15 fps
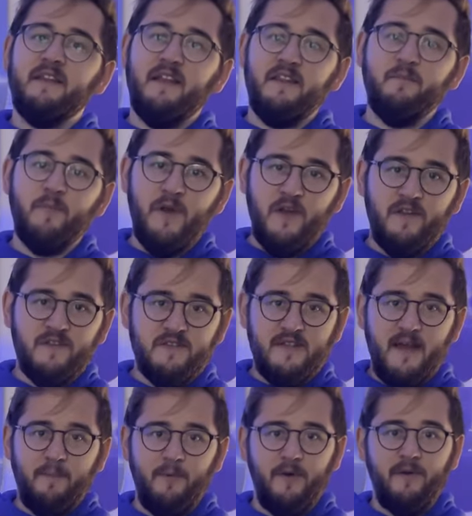than the Burton
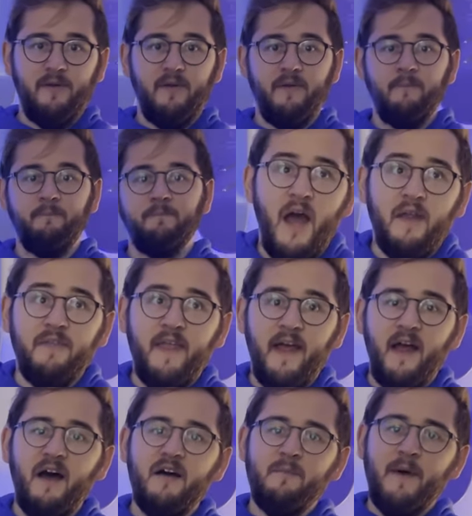Step-On? They
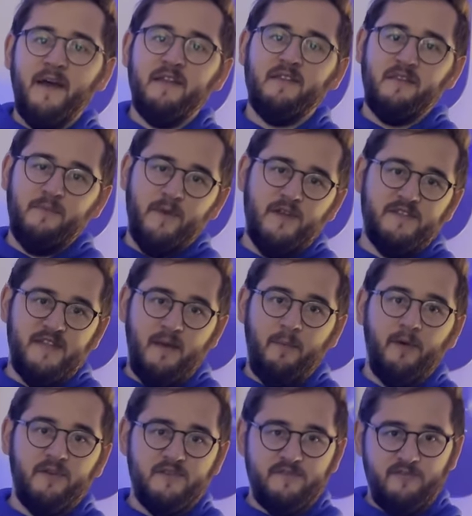are better than the Burton
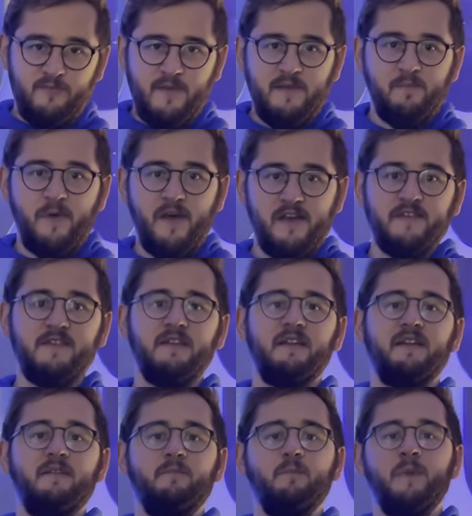Step-Ons for me
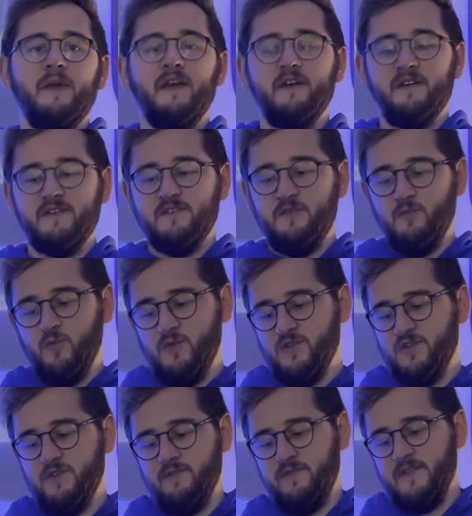personally, because
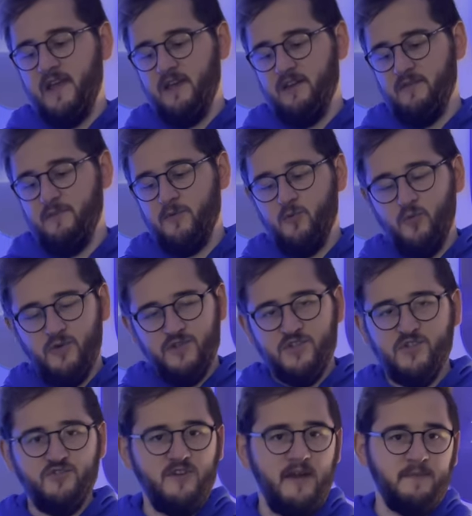once you've set up, once
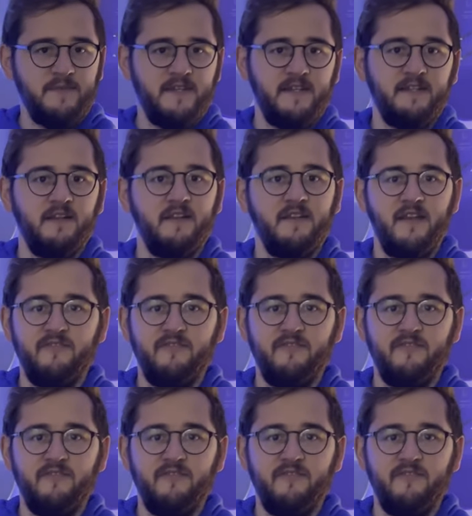you're strapped in, they